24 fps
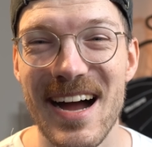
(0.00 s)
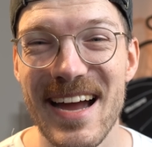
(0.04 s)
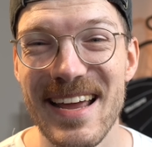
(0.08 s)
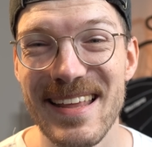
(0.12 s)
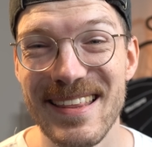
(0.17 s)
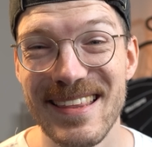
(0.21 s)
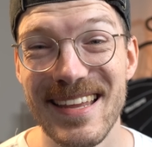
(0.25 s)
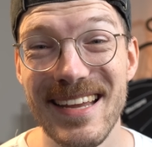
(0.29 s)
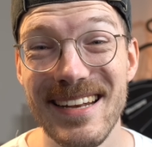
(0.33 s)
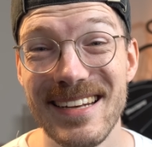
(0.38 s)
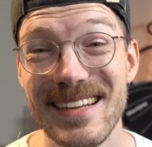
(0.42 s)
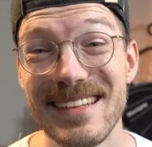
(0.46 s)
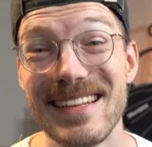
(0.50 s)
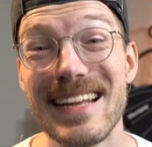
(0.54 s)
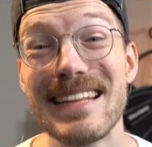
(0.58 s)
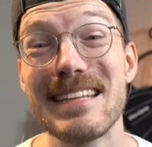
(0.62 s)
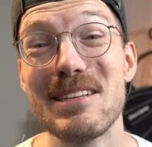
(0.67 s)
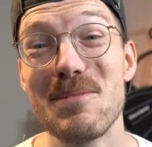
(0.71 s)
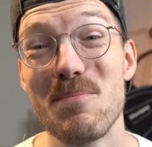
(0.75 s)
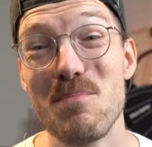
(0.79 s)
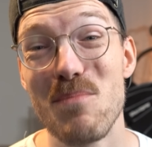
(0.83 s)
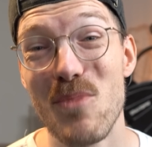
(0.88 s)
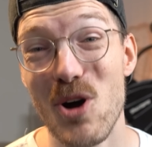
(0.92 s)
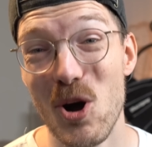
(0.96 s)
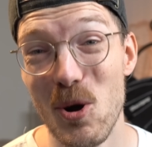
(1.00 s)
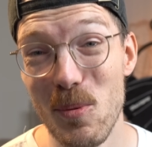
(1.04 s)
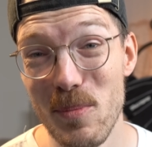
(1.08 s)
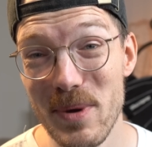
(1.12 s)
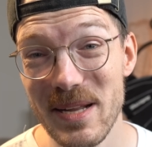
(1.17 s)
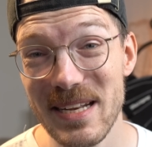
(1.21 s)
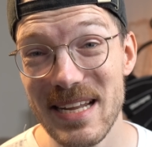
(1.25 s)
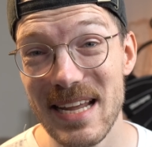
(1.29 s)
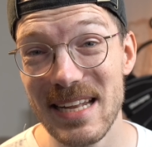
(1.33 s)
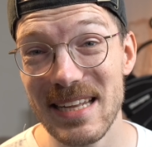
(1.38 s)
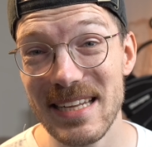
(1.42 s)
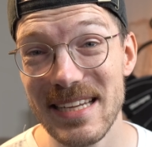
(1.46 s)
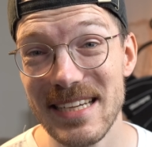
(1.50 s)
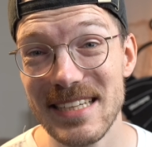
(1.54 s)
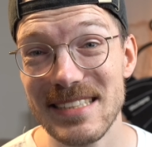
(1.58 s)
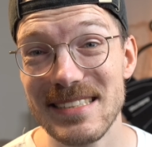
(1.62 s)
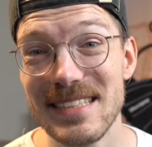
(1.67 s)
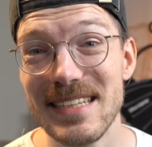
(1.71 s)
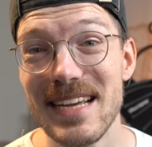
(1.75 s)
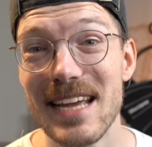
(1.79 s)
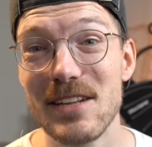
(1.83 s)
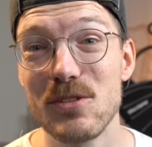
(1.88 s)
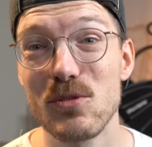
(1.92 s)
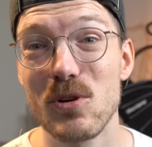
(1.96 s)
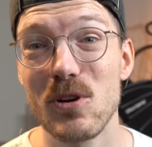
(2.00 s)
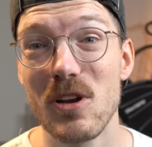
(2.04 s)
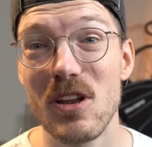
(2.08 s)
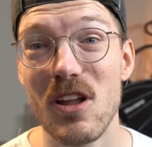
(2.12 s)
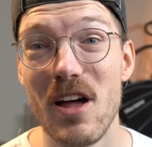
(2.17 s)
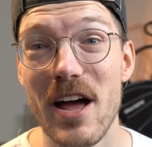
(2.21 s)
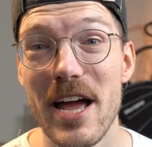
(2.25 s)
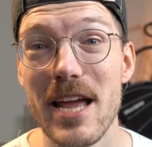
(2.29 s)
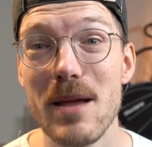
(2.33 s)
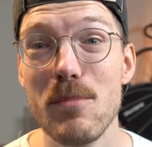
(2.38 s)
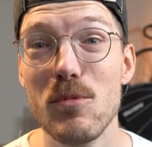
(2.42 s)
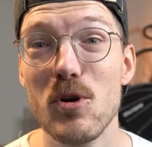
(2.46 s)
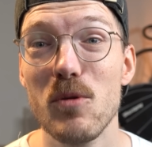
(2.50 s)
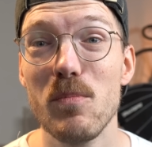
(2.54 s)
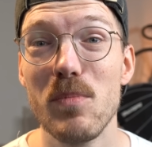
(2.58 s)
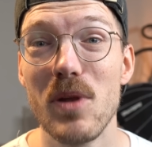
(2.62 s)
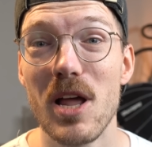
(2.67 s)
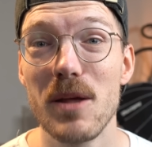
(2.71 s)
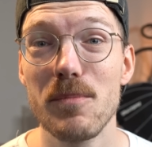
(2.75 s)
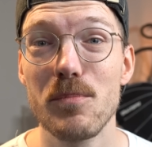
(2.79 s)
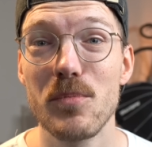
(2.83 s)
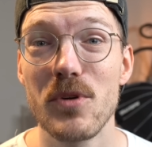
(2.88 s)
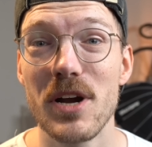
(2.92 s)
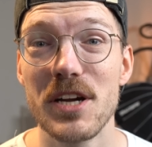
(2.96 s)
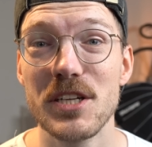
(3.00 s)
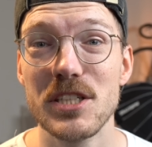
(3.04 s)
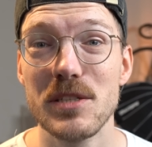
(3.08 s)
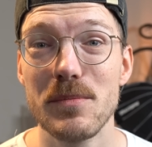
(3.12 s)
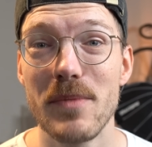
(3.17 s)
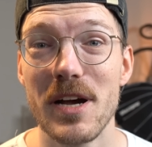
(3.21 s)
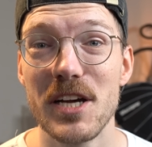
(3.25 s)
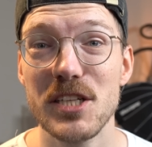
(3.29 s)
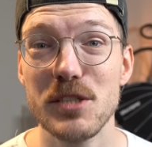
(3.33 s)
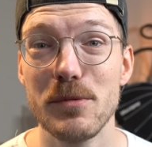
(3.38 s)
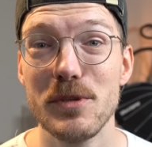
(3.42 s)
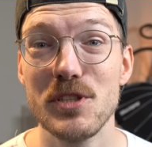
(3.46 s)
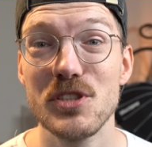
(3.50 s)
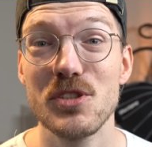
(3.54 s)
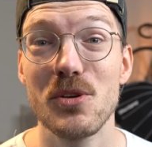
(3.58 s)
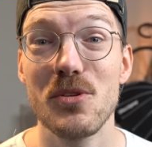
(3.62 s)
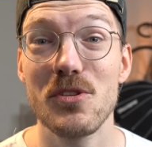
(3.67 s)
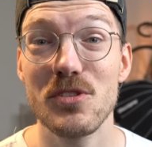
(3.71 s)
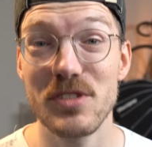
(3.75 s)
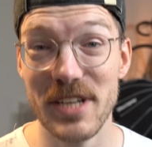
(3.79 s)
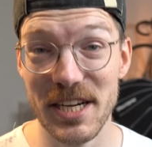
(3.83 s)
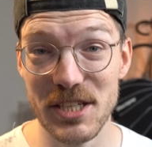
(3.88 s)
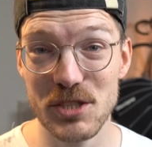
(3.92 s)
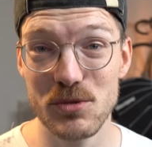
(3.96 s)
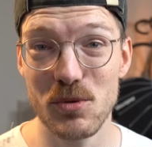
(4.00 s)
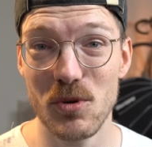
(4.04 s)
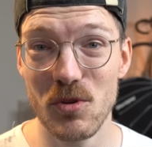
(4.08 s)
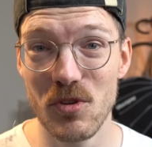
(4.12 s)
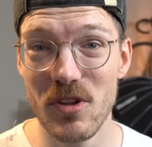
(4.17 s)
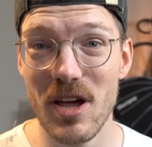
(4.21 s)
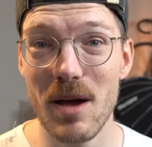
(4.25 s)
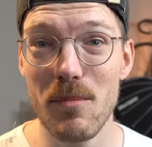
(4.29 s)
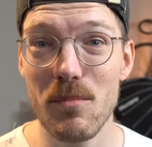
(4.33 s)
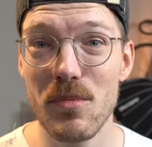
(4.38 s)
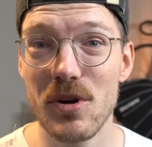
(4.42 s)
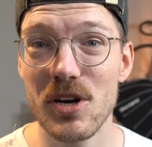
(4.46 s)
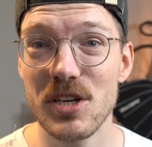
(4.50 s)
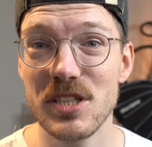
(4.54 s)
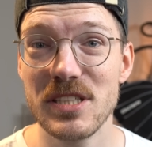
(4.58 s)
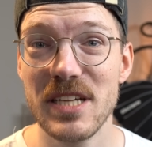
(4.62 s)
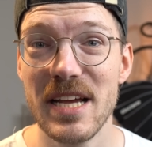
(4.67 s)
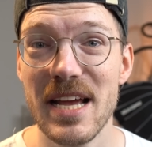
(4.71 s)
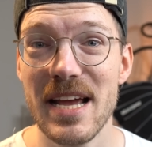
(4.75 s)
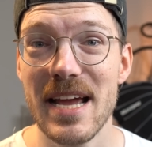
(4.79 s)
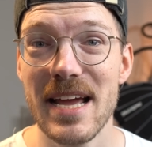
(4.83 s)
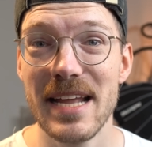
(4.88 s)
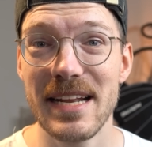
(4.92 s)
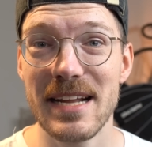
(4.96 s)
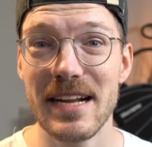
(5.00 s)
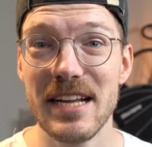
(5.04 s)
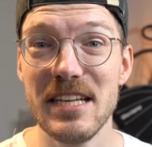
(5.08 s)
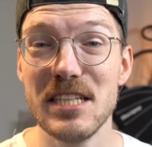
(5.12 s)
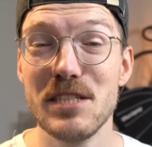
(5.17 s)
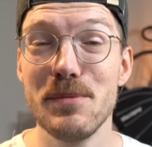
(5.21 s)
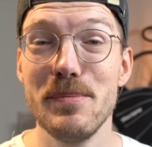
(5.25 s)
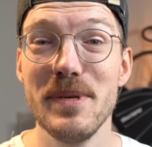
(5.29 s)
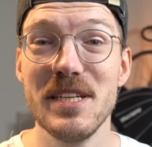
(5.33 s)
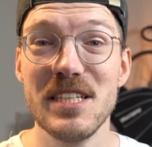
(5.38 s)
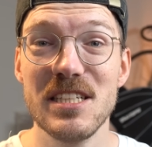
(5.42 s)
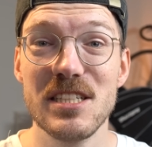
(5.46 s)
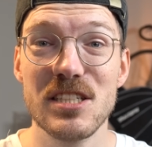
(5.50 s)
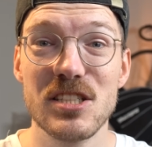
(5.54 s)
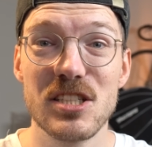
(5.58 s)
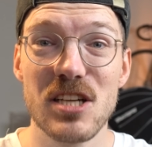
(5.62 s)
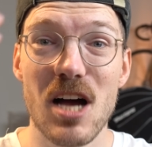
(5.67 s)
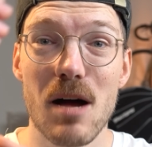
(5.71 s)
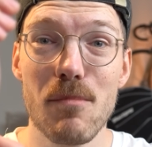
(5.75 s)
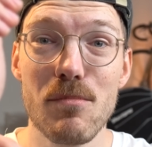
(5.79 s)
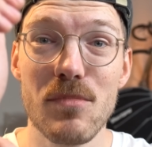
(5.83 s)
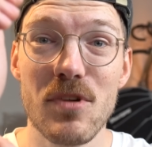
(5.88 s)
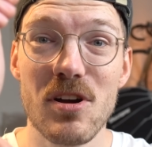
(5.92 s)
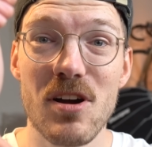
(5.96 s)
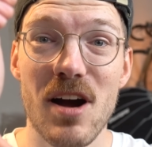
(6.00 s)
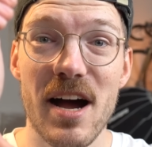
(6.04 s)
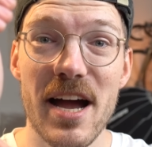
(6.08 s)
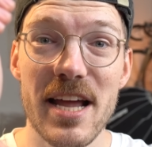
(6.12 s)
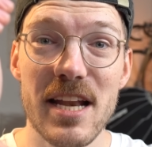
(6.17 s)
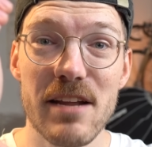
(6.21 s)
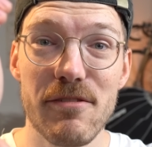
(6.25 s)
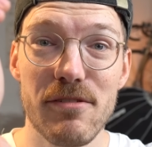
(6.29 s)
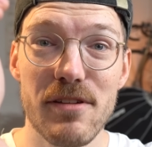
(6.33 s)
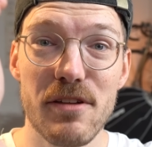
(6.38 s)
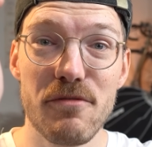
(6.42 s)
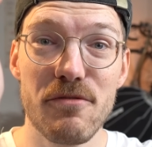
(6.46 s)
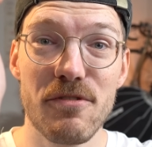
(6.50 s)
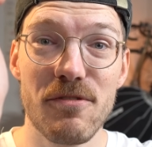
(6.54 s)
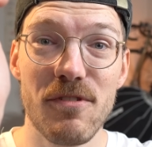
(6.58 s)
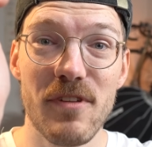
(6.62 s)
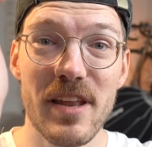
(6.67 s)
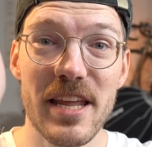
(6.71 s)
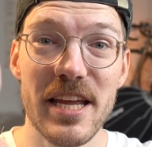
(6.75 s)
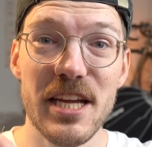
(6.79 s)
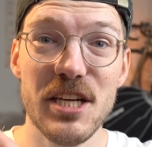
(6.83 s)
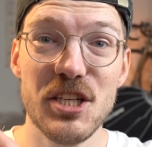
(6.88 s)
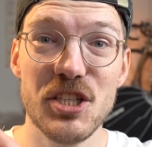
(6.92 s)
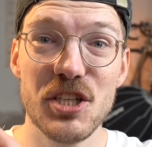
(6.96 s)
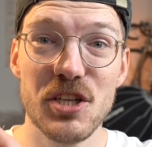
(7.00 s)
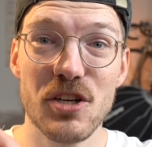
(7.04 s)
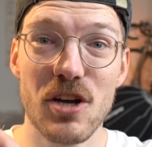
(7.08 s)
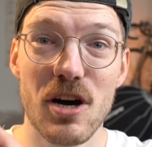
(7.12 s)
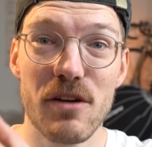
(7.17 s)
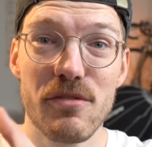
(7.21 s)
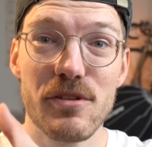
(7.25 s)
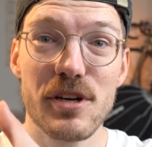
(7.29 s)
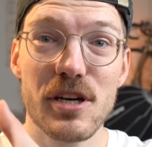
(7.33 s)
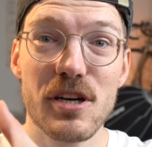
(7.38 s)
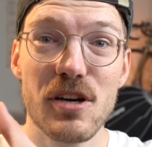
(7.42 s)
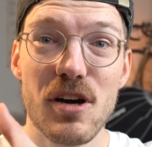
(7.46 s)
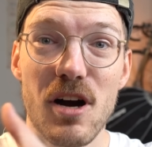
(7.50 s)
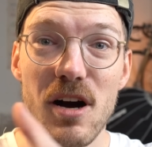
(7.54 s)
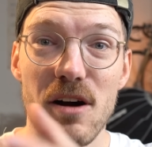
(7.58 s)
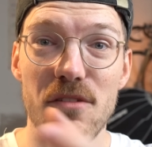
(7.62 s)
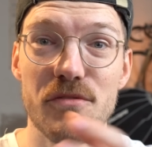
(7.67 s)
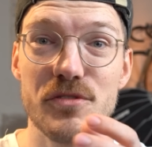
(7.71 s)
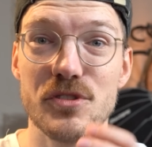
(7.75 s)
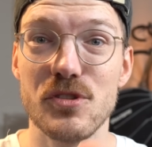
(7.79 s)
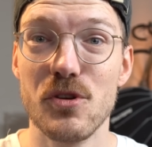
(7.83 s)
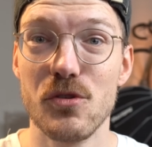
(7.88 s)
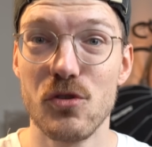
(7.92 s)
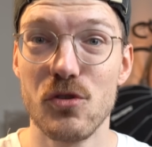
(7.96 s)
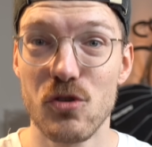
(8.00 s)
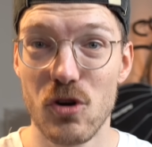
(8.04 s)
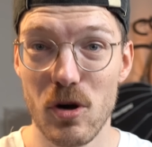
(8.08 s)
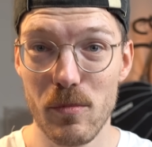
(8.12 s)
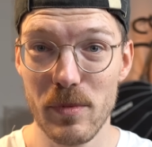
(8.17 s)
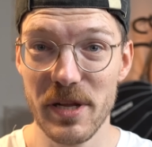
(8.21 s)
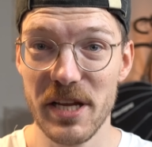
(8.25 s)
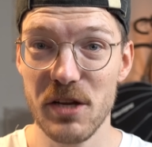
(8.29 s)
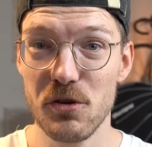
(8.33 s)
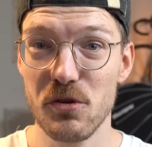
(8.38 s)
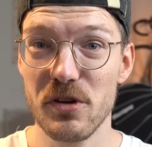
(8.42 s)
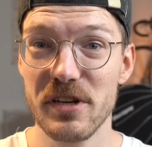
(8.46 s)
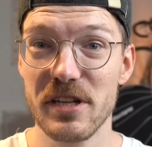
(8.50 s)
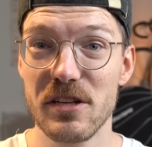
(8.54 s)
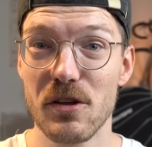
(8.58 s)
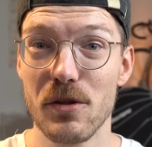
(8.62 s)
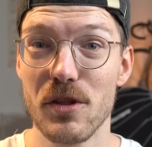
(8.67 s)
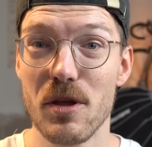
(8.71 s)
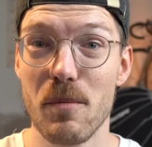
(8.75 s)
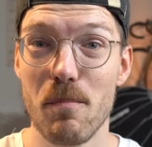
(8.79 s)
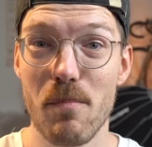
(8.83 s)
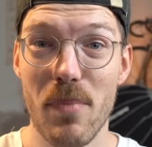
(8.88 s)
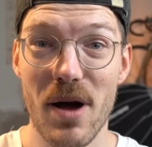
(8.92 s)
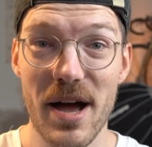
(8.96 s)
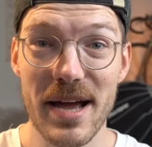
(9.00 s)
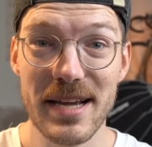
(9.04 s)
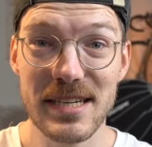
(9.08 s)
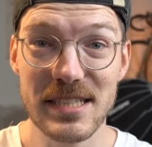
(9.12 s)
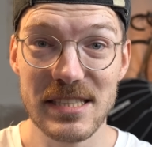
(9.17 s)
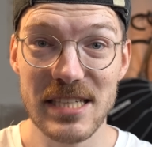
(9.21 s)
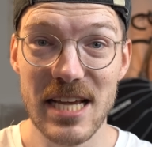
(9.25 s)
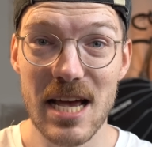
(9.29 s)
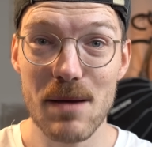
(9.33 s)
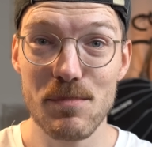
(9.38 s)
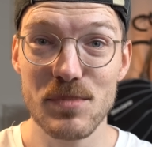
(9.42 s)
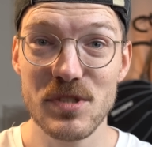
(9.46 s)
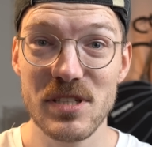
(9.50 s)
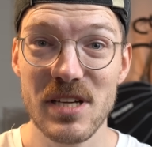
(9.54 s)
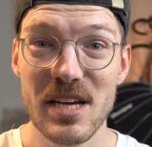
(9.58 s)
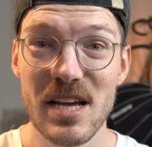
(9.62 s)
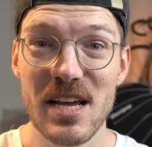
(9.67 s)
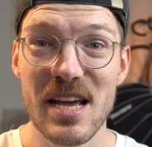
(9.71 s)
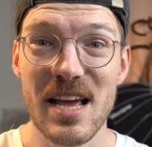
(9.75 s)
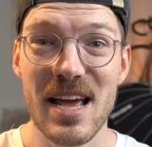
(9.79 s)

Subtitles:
I think that at the moment, at least to get reliable blood pressure measurements, so those actual numbers, there needs to be some kind of inflation of a cuff. So normally you do it on the biceps,